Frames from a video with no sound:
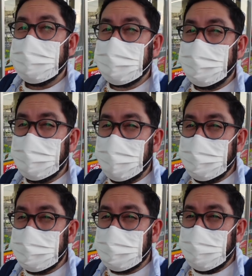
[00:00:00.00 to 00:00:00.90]

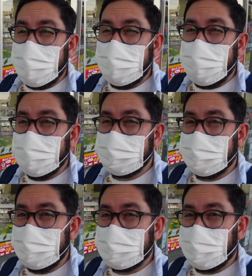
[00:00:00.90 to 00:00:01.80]
7-Eleven Japan has
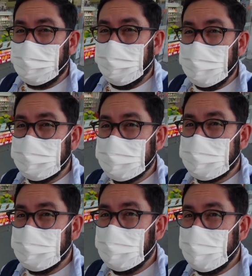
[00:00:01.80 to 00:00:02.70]
these frozen
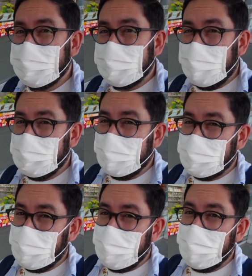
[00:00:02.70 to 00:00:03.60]
smoothies, and I'm gonna
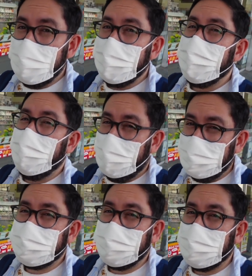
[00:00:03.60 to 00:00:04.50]
try
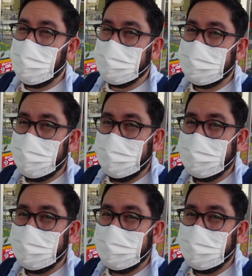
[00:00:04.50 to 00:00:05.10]
every single one today.